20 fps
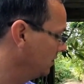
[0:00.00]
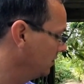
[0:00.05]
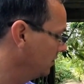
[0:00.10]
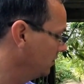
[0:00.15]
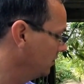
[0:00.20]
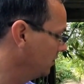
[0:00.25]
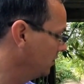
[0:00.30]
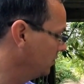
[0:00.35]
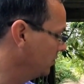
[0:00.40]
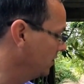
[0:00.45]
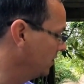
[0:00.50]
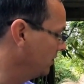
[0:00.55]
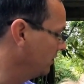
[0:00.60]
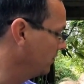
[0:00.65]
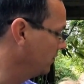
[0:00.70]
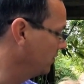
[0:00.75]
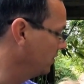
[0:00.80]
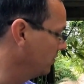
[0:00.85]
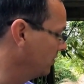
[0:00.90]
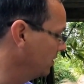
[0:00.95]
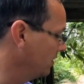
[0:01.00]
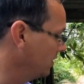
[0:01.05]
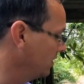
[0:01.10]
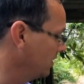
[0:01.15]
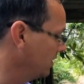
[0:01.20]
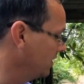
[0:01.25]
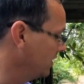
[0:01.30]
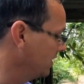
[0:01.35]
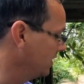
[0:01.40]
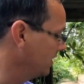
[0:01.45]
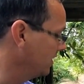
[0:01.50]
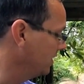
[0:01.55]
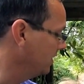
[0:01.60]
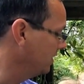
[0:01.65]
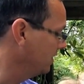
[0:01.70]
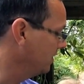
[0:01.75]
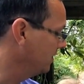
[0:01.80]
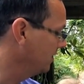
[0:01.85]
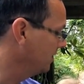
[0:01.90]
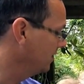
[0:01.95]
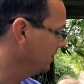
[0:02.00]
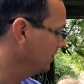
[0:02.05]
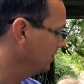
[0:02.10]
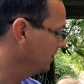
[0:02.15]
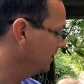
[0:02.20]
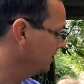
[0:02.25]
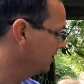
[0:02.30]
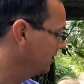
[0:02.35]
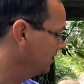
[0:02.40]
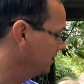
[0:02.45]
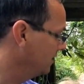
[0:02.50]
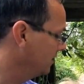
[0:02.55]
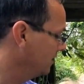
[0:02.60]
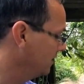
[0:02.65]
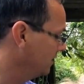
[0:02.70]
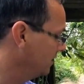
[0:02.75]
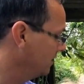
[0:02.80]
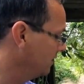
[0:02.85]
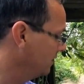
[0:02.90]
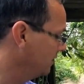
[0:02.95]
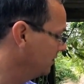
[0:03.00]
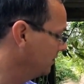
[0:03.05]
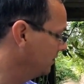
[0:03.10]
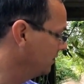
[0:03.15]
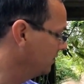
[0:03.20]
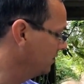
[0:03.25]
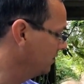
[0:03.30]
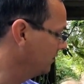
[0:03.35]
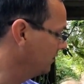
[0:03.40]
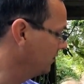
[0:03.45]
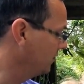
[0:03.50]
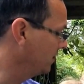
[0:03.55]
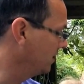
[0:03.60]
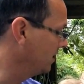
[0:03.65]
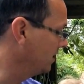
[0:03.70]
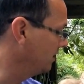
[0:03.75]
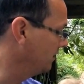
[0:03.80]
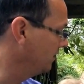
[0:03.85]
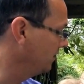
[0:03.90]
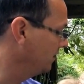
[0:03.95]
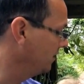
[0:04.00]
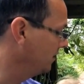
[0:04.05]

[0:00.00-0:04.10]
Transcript: 324, what the heck, eh? 325,